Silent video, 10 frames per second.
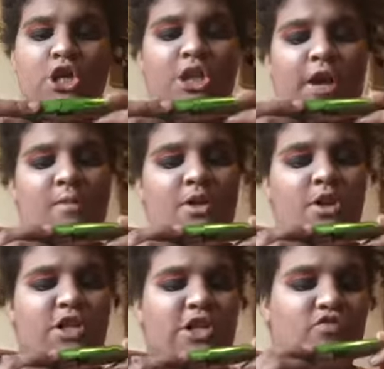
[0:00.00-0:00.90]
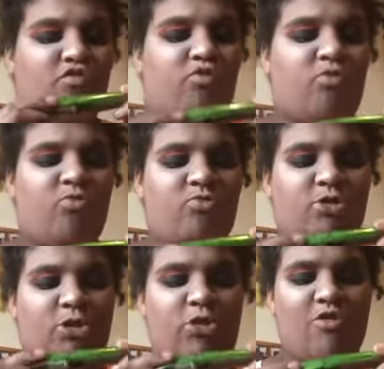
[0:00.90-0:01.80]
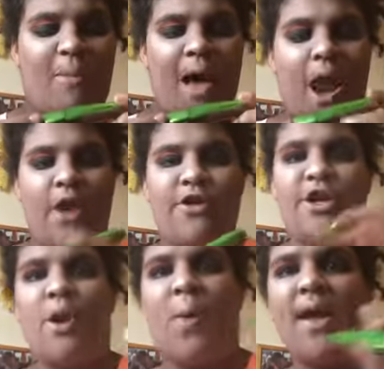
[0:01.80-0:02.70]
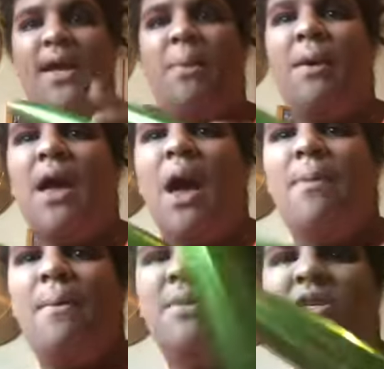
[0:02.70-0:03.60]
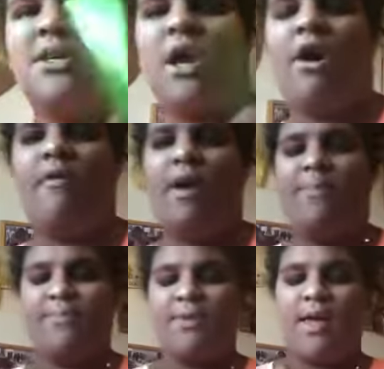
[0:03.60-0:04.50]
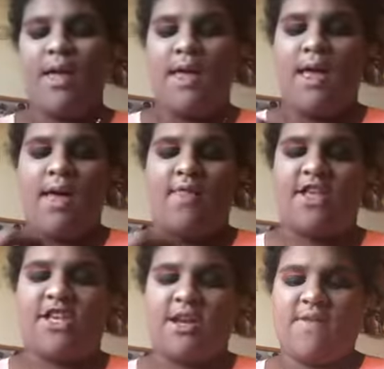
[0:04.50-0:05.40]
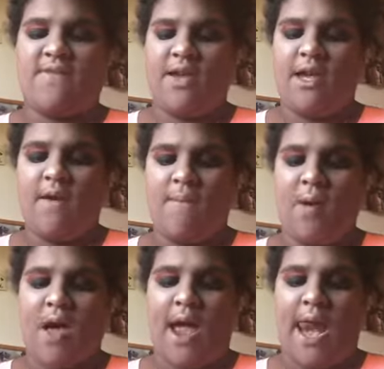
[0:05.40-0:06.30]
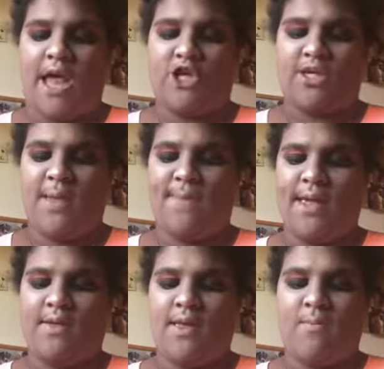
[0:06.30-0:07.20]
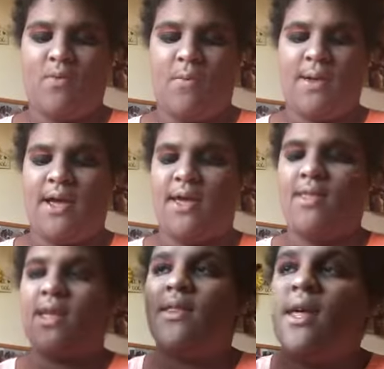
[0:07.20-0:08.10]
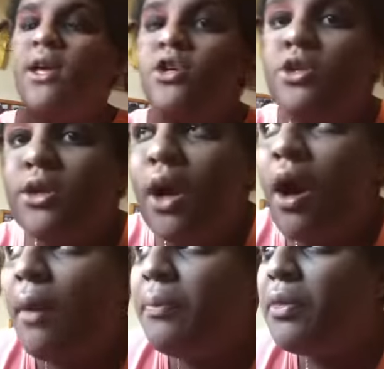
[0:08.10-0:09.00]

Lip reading: So I'm going to be using the Rimmel London Wake Me Up mascara. This is going to thicken my eyelashes and make them more bigger than they actually are.